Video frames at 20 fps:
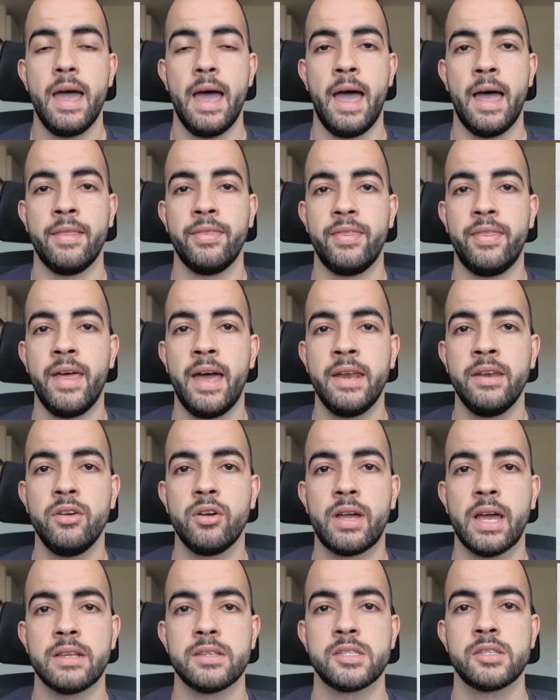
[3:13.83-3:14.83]
And then you
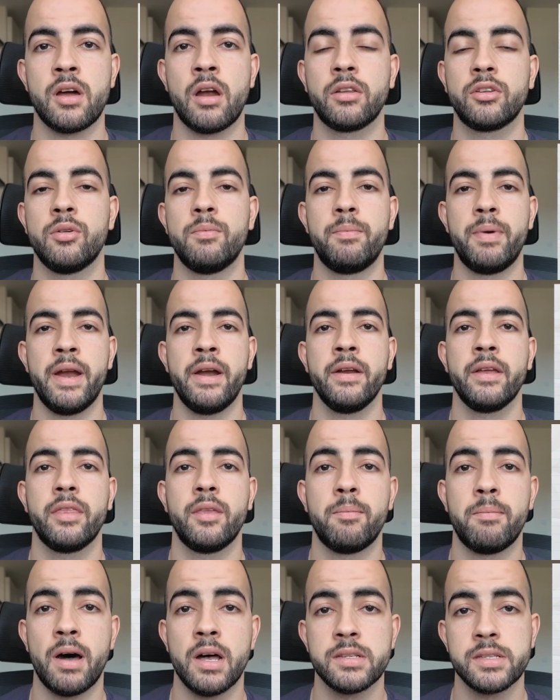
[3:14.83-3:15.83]
can start comparing the
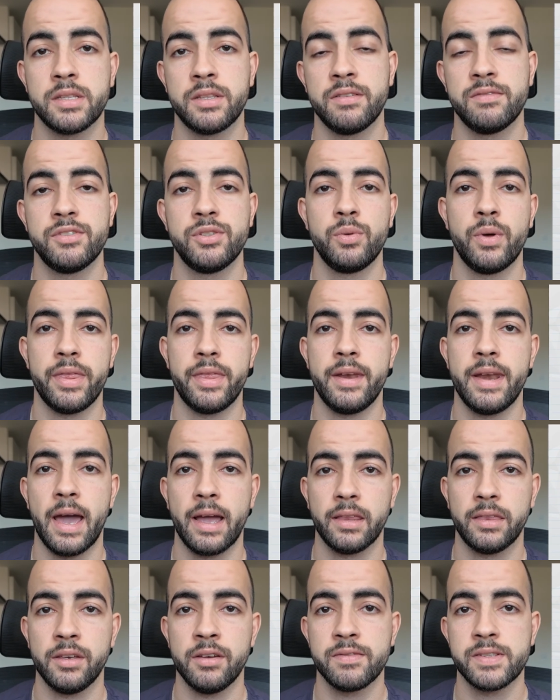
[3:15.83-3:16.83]
positives with the
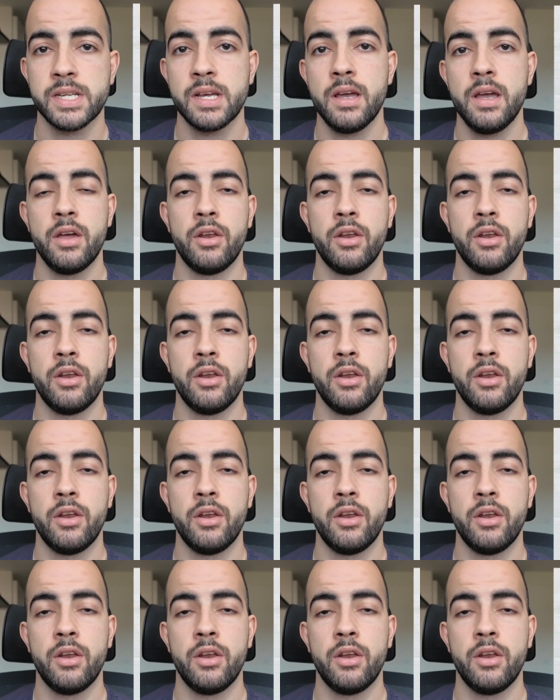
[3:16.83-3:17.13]
negatives,